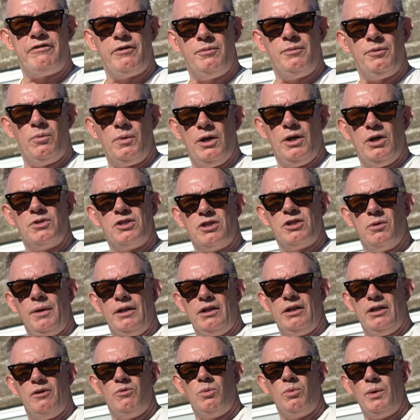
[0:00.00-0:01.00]
from the wheels so
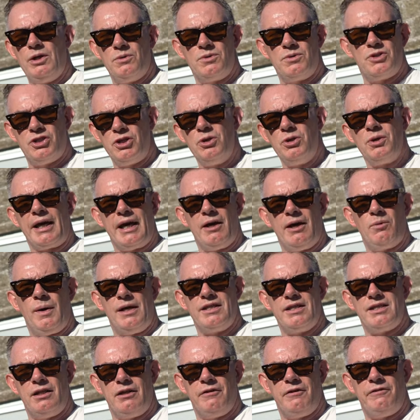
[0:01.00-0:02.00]
when the wheels do get
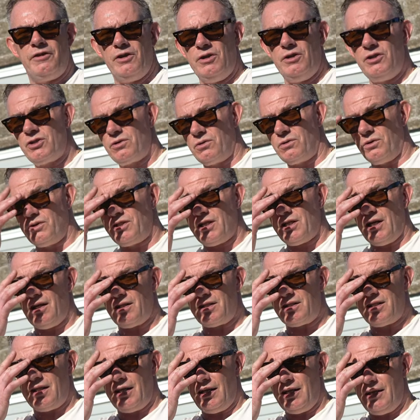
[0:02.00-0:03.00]
wet in the future or
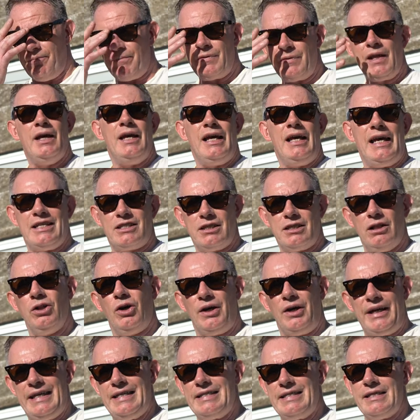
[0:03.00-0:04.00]
dirty, it's a
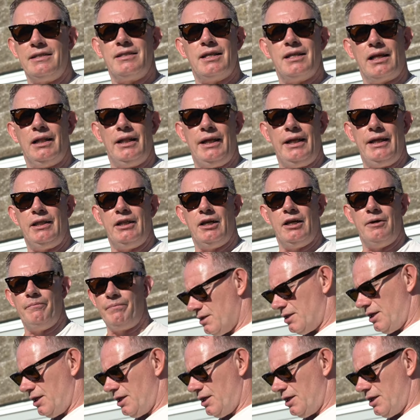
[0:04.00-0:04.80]
lot easier to clean them.